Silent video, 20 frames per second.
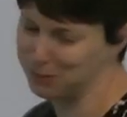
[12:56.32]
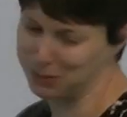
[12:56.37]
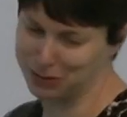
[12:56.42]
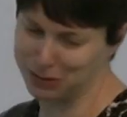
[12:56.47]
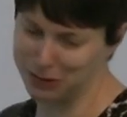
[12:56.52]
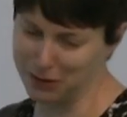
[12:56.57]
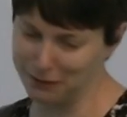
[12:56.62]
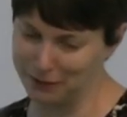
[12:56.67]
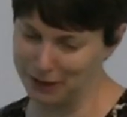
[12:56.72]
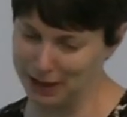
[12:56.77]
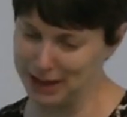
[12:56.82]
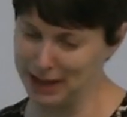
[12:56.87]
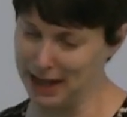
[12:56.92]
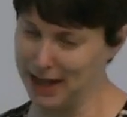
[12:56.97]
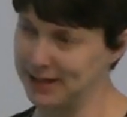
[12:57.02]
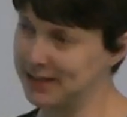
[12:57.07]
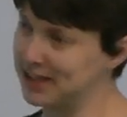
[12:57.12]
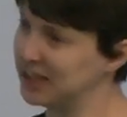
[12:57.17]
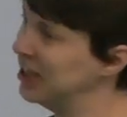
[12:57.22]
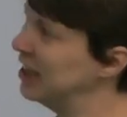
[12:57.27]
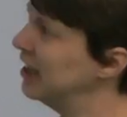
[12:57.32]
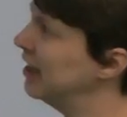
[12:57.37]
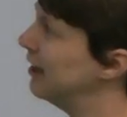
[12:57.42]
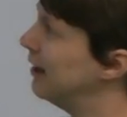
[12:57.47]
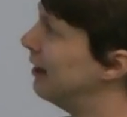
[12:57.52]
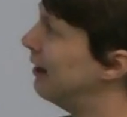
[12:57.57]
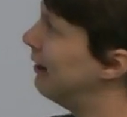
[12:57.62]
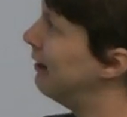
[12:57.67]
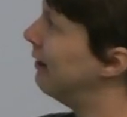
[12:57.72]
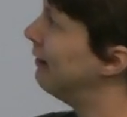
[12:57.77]
number stuff in that
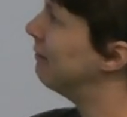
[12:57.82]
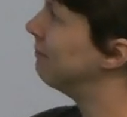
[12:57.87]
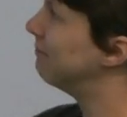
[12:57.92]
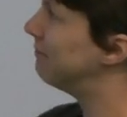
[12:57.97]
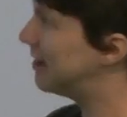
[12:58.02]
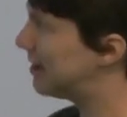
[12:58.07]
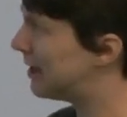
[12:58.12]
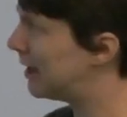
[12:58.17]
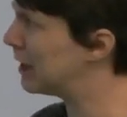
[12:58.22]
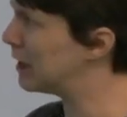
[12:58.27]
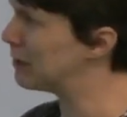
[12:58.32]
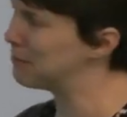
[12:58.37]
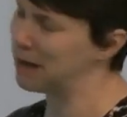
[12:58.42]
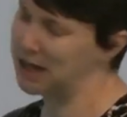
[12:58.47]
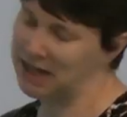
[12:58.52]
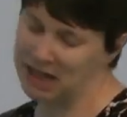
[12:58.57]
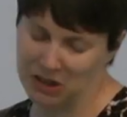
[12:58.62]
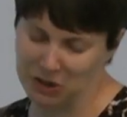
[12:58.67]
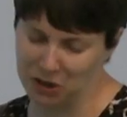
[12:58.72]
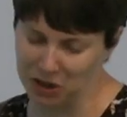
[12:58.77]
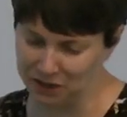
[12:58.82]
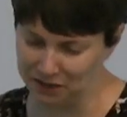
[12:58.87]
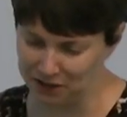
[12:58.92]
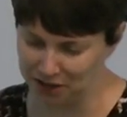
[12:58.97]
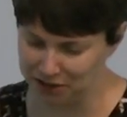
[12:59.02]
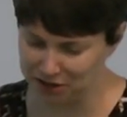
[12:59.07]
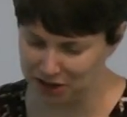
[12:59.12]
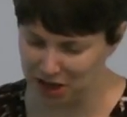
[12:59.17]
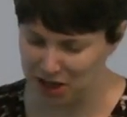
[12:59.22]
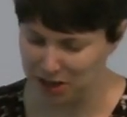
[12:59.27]
designing and making all of
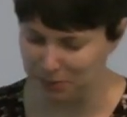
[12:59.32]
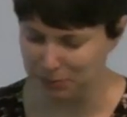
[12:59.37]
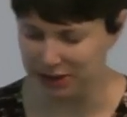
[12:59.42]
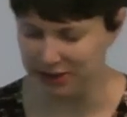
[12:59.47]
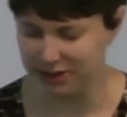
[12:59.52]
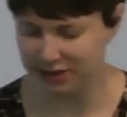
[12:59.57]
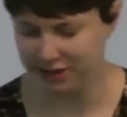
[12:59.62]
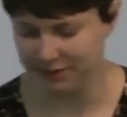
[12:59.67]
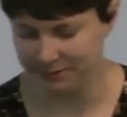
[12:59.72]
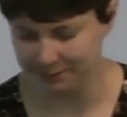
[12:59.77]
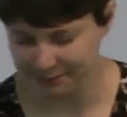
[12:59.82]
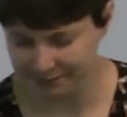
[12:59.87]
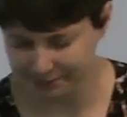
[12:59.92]
those garments.